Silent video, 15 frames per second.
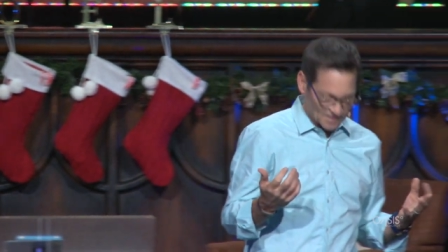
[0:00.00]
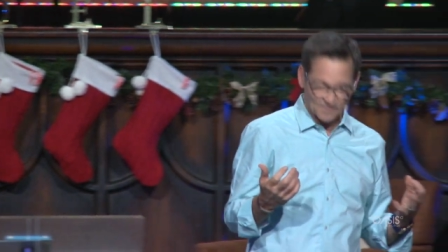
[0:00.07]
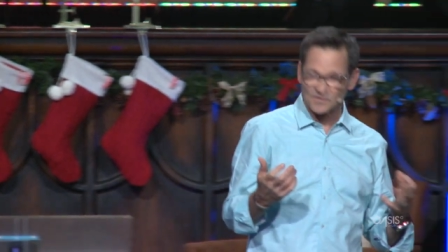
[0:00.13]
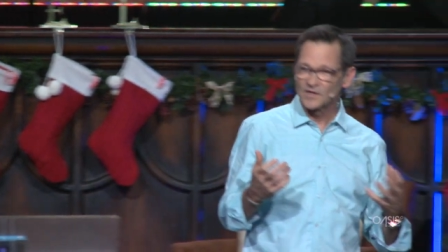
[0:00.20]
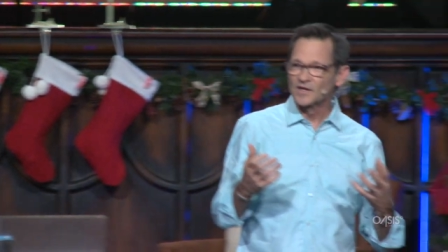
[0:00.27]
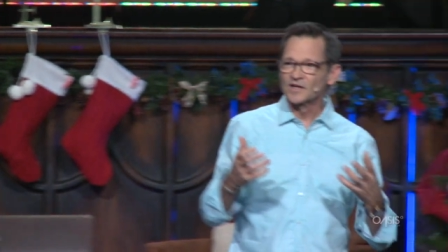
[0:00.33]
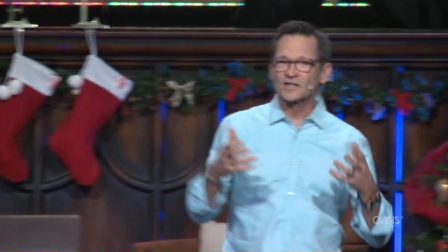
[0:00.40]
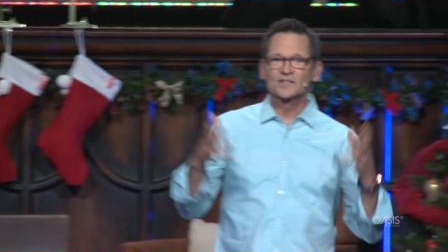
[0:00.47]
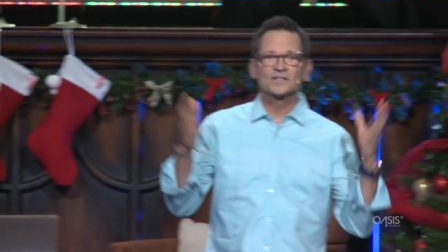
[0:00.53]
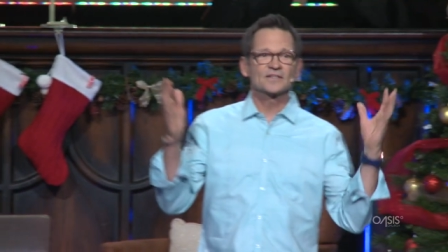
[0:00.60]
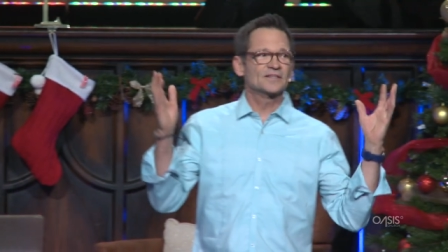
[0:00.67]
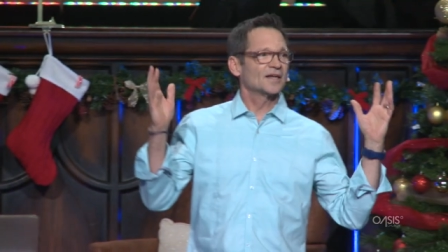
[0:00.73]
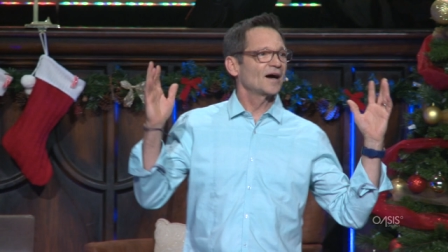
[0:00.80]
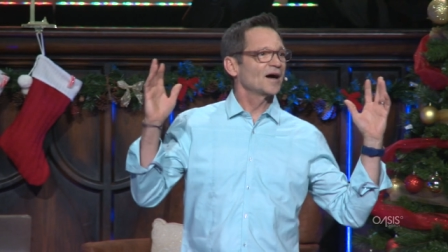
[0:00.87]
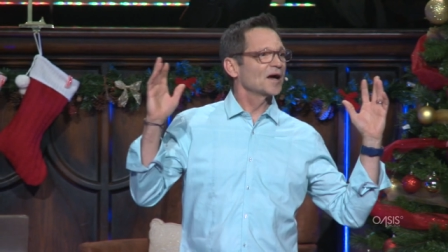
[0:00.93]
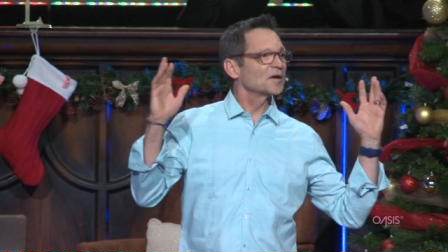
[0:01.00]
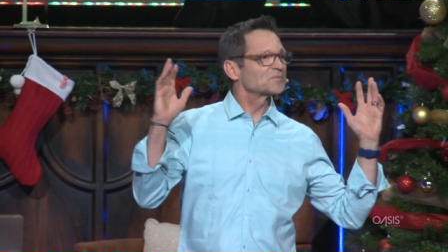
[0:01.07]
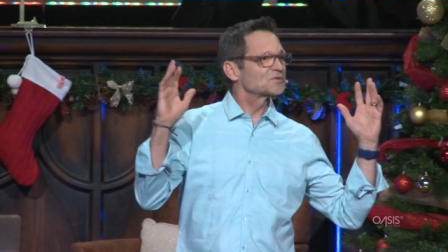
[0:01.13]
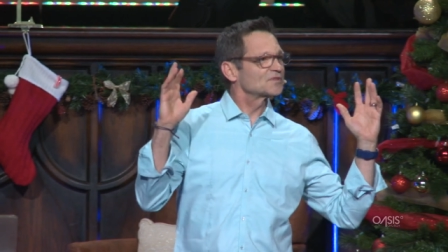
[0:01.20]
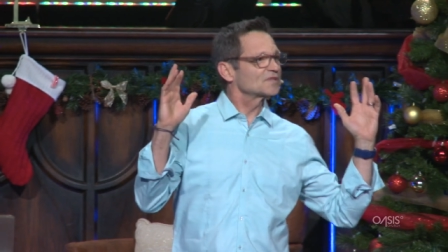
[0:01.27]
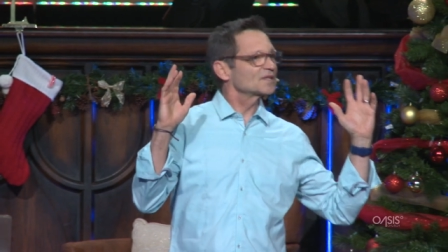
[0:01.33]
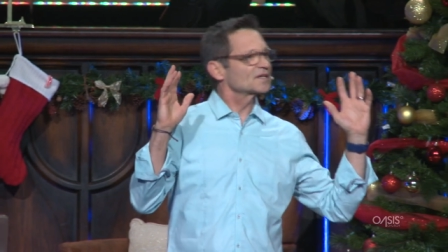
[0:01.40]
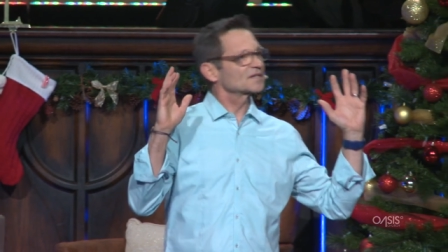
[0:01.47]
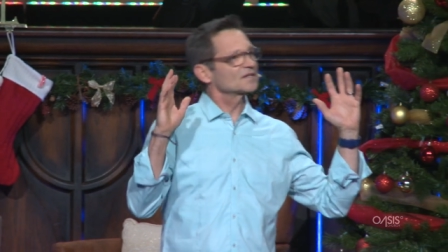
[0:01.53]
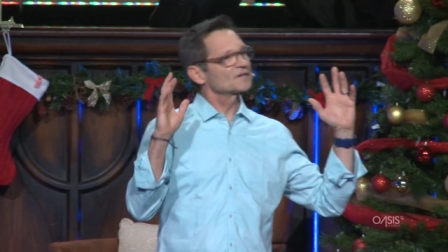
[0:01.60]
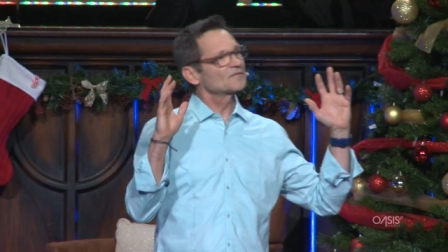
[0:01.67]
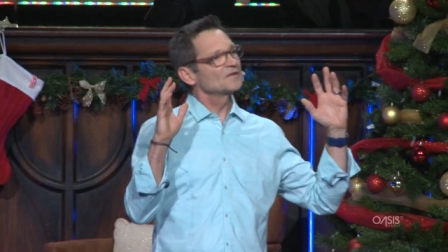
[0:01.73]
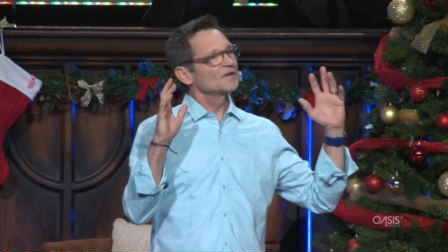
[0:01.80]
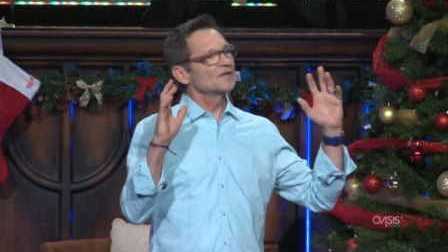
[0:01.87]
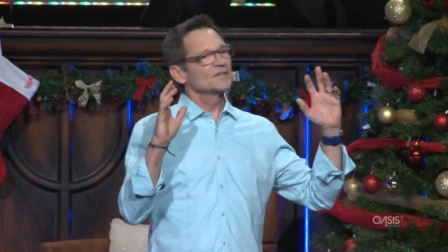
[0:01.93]
of good times. You think
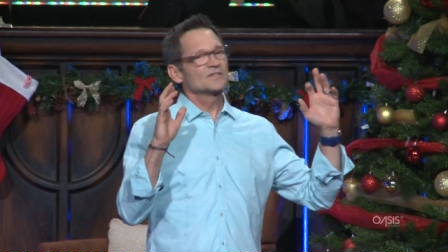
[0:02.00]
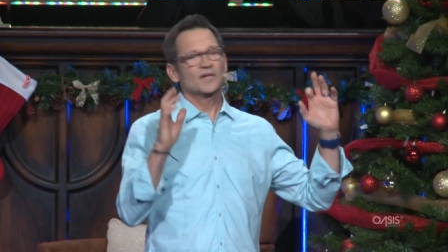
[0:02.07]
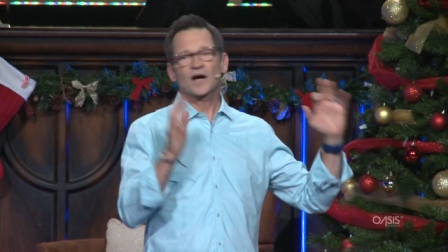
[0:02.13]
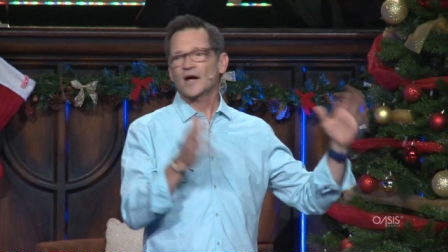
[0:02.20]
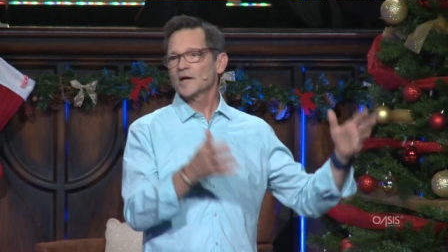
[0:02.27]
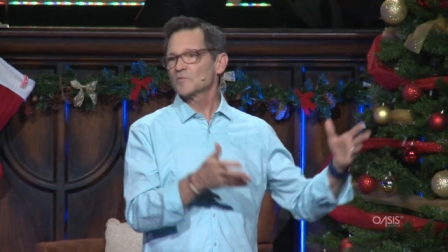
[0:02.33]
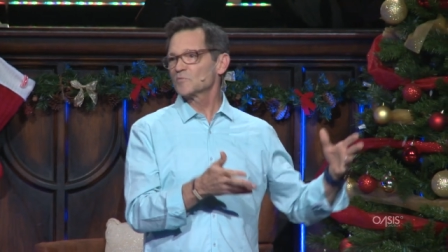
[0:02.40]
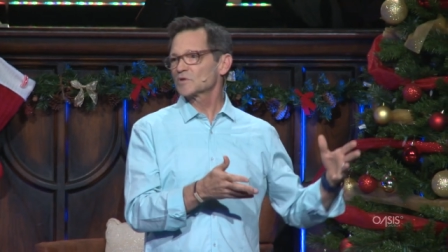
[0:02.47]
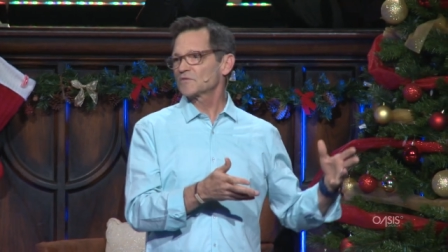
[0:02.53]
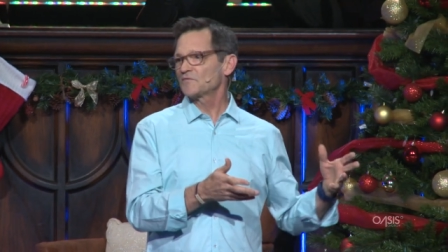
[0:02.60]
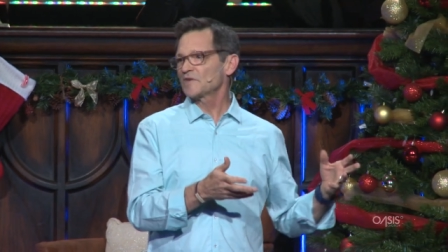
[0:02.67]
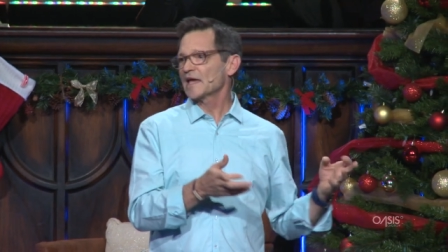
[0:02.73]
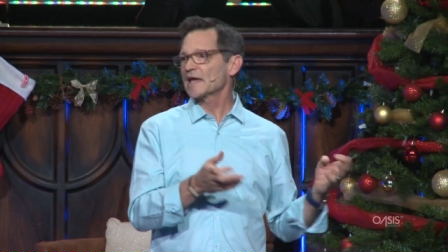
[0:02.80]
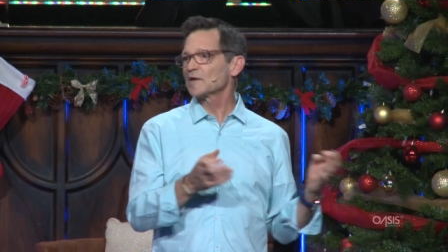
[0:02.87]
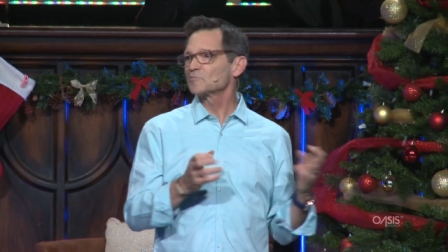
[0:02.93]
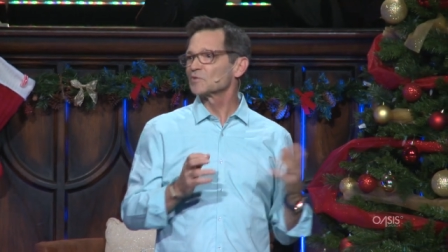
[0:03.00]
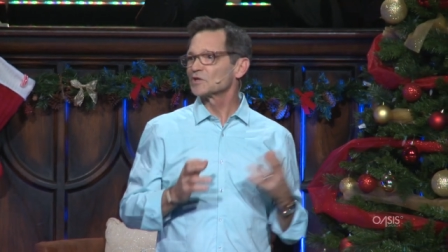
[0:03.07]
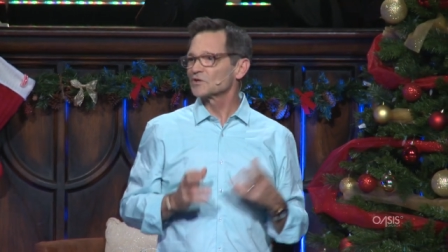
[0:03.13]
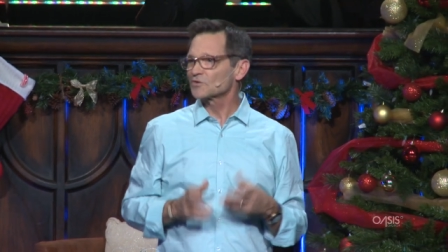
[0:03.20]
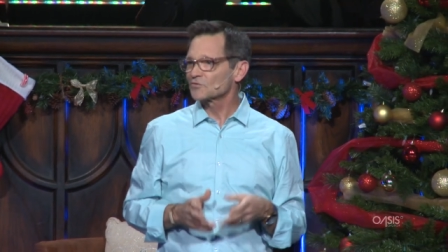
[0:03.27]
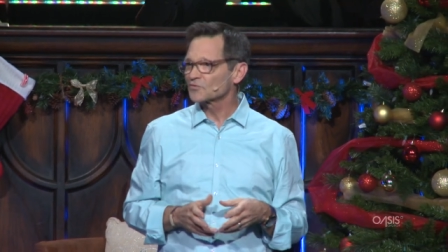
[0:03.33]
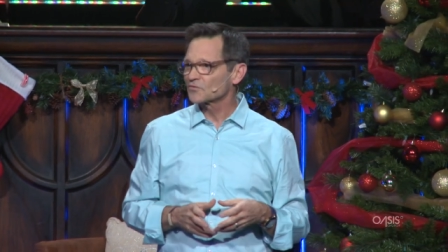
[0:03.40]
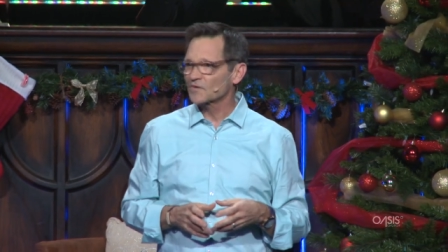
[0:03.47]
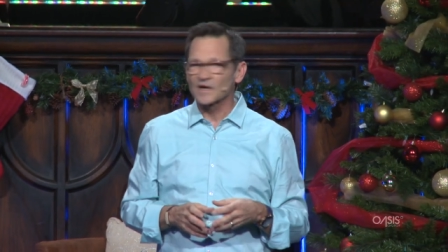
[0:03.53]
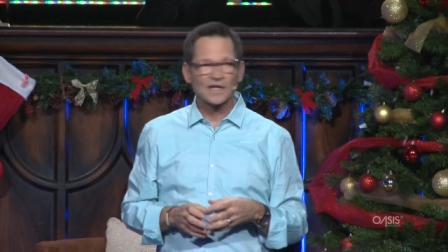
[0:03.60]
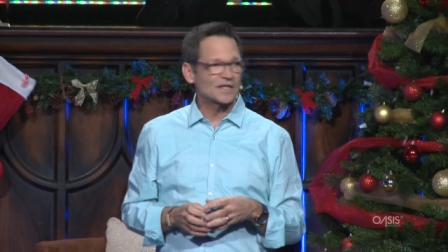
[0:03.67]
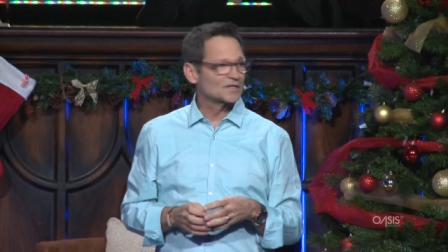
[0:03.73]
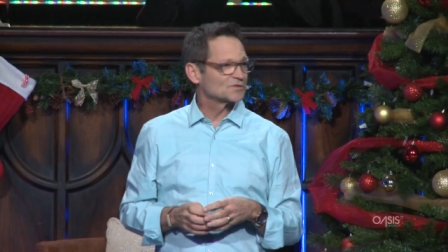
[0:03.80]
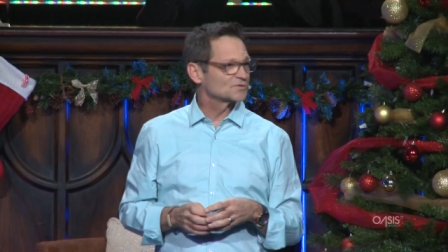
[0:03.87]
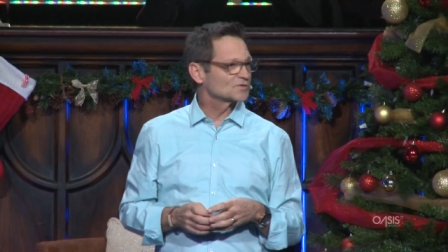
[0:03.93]
of time with family or
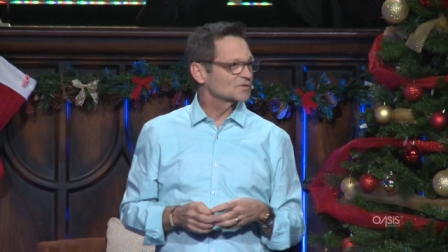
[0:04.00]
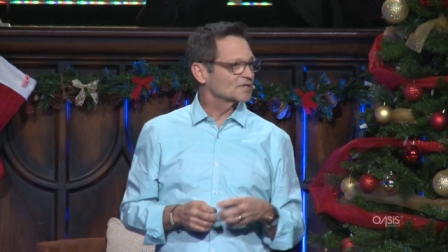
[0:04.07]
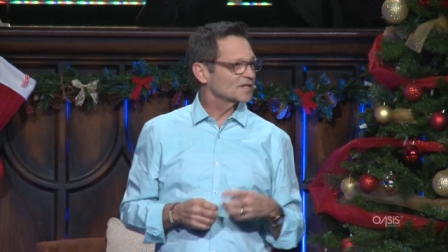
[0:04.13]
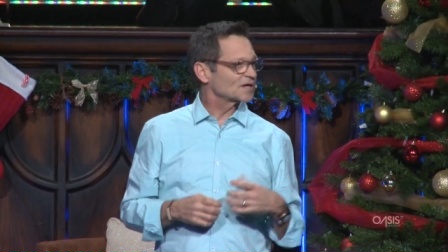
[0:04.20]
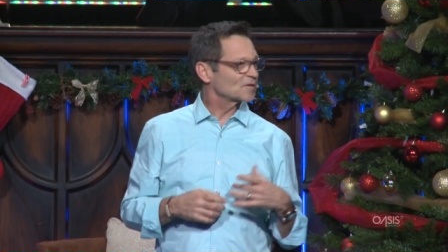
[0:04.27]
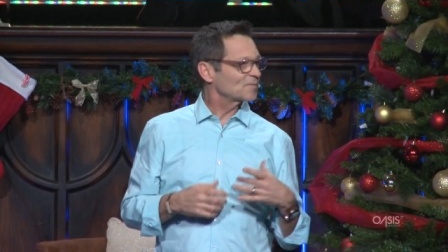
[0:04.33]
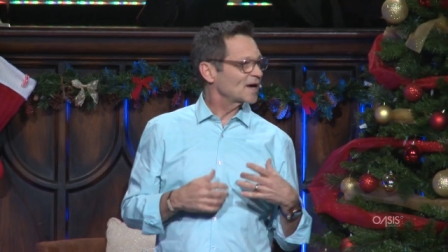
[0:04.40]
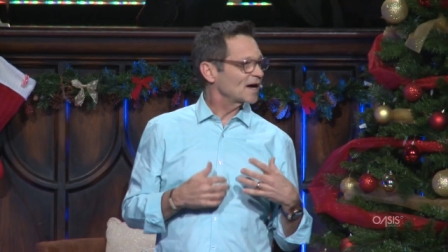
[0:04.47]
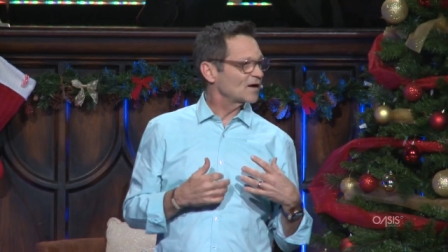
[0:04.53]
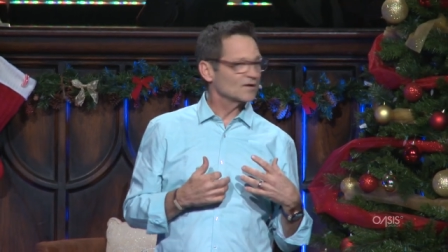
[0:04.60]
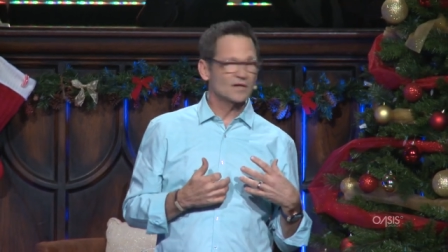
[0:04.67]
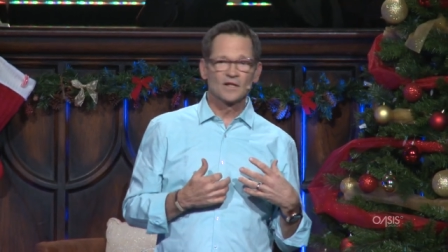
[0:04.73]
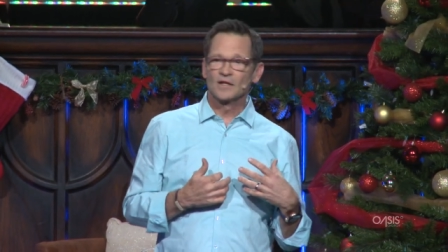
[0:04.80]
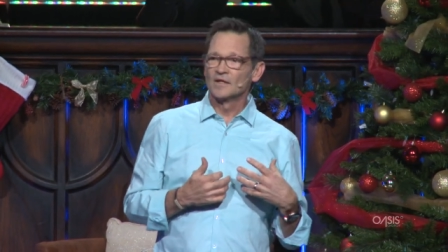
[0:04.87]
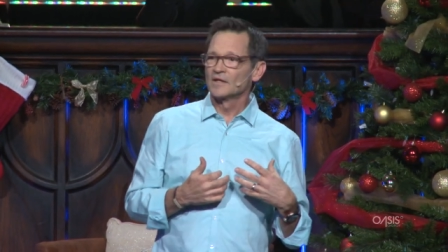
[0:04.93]
friends, or you think about